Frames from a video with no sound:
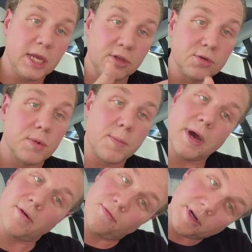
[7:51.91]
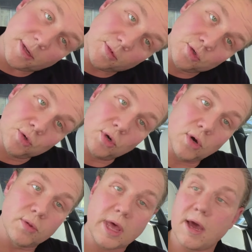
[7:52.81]
into my mouth when I'm too
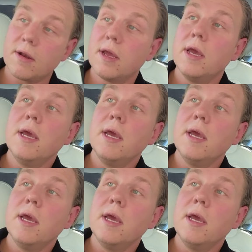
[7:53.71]
low down.